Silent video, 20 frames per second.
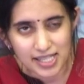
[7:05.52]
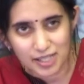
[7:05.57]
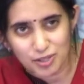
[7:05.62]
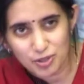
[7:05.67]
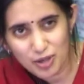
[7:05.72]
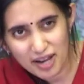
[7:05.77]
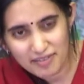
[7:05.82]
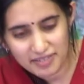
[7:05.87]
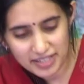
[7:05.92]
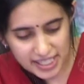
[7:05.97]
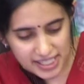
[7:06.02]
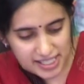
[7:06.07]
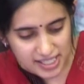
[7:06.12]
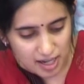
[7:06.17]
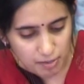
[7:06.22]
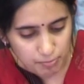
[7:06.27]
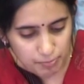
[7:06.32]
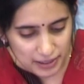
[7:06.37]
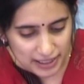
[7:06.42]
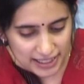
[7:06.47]
I do have an
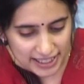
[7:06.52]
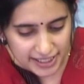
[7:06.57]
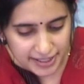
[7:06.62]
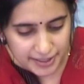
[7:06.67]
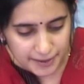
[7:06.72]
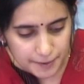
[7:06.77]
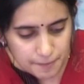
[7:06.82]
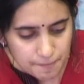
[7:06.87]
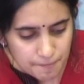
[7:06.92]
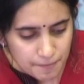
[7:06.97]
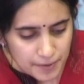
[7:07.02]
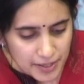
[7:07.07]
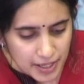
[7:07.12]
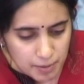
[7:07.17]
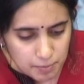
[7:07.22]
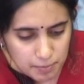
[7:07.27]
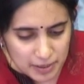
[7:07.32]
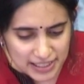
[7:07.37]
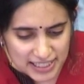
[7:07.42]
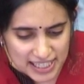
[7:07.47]
example later.
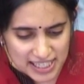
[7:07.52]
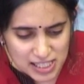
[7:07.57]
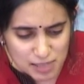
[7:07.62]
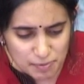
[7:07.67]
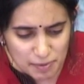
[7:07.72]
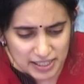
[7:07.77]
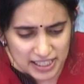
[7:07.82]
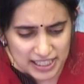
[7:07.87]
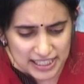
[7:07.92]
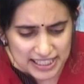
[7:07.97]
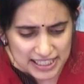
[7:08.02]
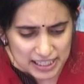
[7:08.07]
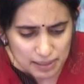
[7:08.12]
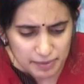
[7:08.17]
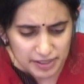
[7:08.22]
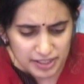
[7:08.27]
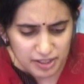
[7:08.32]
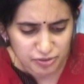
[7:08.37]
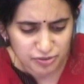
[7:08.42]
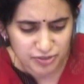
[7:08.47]
But let's spend a little
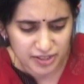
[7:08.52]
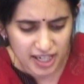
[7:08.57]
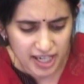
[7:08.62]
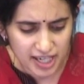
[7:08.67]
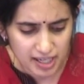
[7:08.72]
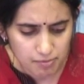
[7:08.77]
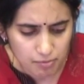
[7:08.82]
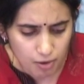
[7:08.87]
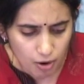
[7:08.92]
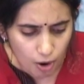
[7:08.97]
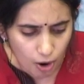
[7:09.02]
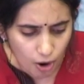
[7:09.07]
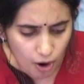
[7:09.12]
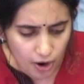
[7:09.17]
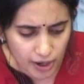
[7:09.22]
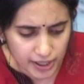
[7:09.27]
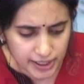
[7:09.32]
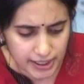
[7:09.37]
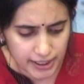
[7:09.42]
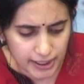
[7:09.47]
bit of time
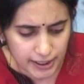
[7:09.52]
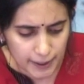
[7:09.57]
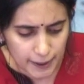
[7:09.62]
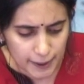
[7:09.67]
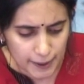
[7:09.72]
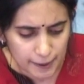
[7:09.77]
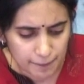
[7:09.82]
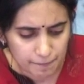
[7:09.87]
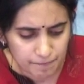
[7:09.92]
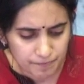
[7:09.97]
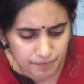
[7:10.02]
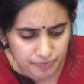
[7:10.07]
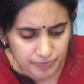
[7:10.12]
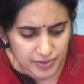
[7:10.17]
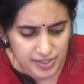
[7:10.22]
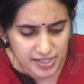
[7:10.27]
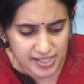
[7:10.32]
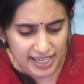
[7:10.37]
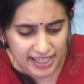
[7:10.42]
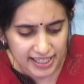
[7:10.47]
on uh,
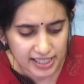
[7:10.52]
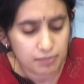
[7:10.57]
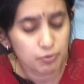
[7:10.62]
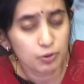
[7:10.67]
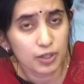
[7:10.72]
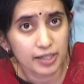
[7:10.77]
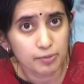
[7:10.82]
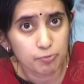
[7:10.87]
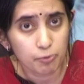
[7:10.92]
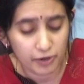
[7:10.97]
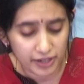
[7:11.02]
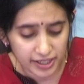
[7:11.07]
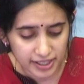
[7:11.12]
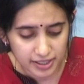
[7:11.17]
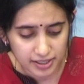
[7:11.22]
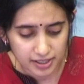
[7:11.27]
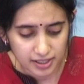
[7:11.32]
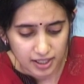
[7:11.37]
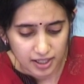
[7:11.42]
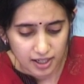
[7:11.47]
the second bullet point,
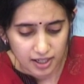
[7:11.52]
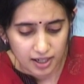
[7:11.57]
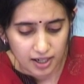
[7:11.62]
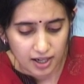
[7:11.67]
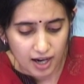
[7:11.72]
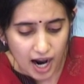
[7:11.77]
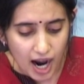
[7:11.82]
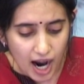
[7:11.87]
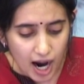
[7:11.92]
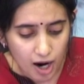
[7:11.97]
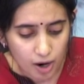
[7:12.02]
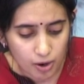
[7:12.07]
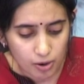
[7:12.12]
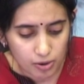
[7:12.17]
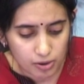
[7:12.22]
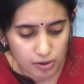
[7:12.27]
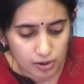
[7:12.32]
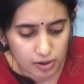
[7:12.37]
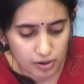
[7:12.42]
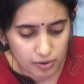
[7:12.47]
how